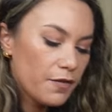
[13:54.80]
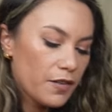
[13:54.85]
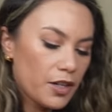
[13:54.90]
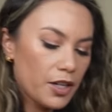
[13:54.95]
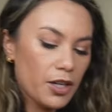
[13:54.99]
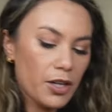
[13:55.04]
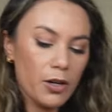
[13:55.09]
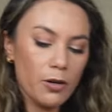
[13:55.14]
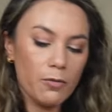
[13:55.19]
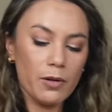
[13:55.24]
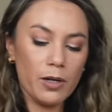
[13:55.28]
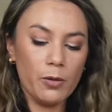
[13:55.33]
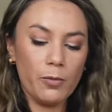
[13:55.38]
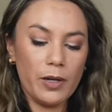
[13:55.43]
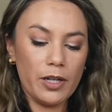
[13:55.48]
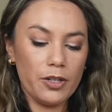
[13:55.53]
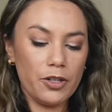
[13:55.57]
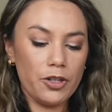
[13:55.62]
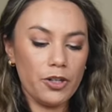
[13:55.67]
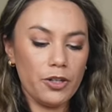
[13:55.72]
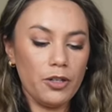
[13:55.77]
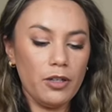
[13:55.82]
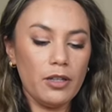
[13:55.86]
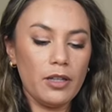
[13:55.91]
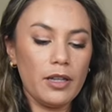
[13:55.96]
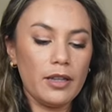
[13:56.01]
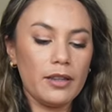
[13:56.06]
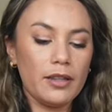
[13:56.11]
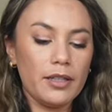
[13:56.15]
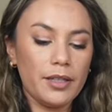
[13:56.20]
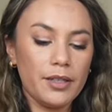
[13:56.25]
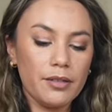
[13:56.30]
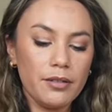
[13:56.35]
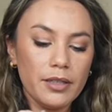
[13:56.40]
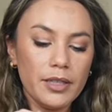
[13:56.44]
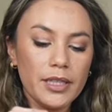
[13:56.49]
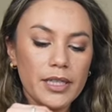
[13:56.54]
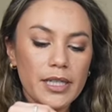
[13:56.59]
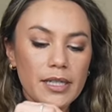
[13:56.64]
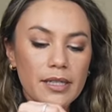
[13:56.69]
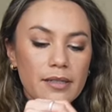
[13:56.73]
a video where one girl
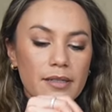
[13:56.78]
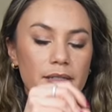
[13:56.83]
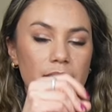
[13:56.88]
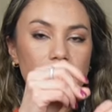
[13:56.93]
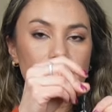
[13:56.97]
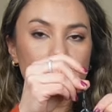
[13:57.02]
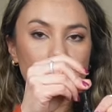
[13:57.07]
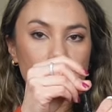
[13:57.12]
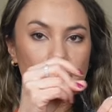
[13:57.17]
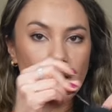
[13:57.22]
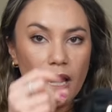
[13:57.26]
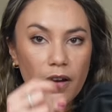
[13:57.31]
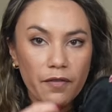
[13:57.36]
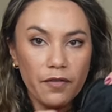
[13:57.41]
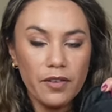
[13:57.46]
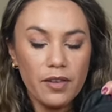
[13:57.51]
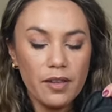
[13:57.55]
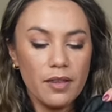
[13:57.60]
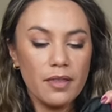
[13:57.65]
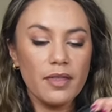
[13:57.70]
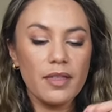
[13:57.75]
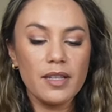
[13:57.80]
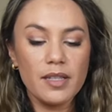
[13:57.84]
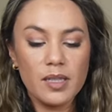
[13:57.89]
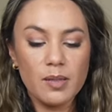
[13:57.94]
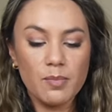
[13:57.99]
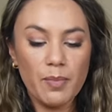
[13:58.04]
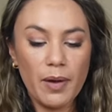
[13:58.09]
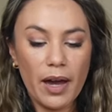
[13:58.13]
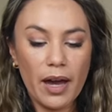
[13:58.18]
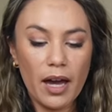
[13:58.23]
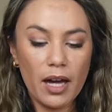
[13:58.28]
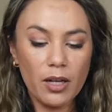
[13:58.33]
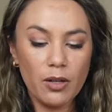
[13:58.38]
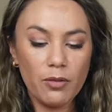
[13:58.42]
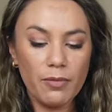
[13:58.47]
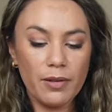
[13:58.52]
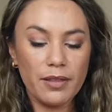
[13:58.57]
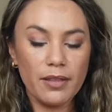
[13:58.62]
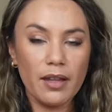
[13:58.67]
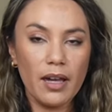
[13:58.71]
literally stuffed this bag
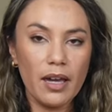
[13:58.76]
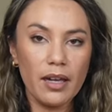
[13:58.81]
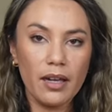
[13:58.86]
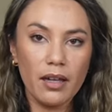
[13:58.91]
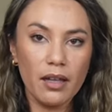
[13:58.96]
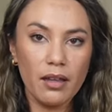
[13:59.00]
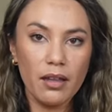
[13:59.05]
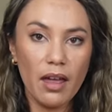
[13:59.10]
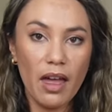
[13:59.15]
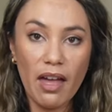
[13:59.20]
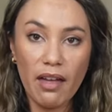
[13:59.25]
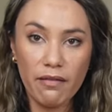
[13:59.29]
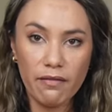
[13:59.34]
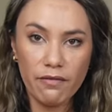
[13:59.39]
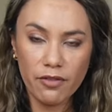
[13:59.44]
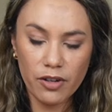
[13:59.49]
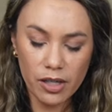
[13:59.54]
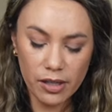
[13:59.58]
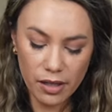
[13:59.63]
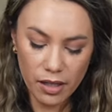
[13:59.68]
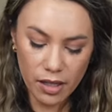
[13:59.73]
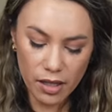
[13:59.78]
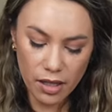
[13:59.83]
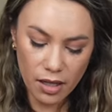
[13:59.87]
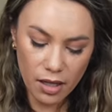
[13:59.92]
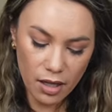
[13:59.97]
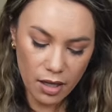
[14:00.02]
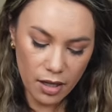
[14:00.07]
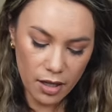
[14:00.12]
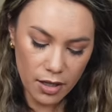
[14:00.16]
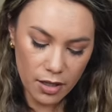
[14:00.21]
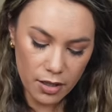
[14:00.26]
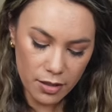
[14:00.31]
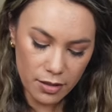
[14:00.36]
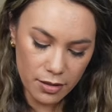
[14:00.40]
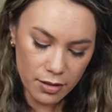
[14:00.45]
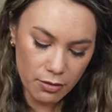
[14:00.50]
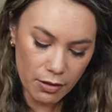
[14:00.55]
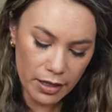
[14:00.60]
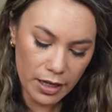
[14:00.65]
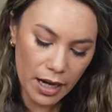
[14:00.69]
with like everything,
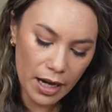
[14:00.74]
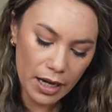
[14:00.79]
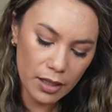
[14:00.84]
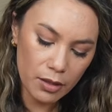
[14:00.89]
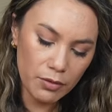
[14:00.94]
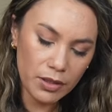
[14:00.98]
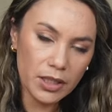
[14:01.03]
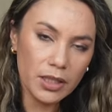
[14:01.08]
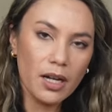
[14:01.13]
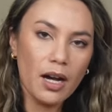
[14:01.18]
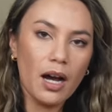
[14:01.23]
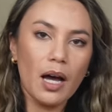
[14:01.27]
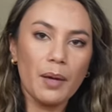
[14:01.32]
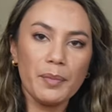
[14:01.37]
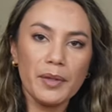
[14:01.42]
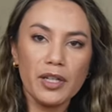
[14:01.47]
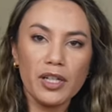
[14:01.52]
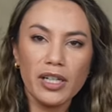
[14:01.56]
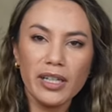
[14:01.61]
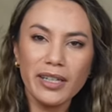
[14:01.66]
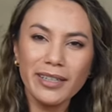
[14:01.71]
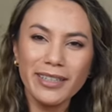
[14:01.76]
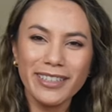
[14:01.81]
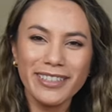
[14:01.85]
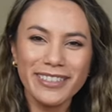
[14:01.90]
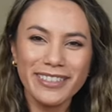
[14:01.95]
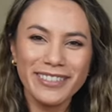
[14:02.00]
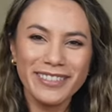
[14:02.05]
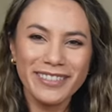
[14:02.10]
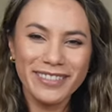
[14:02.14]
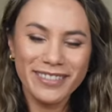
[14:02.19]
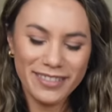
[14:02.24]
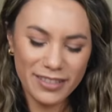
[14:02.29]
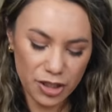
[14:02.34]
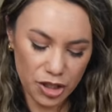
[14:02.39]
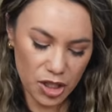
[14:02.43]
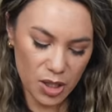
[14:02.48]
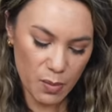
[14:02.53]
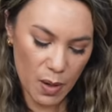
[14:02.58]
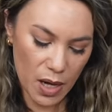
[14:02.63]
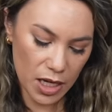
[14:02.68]
so I kind of want to copy her.
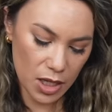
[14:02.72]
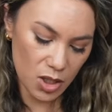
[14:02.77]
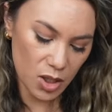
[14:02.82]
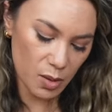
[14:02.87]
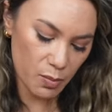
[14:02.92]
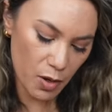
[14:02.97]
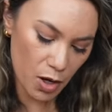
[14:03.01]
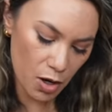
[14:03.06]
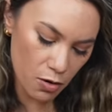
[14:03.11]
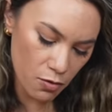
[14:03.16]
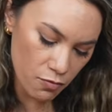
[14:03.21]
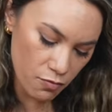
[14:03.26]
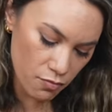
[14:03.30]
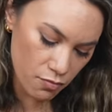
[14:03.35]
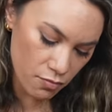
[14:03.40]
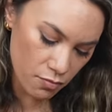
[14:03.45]
She's my inspo.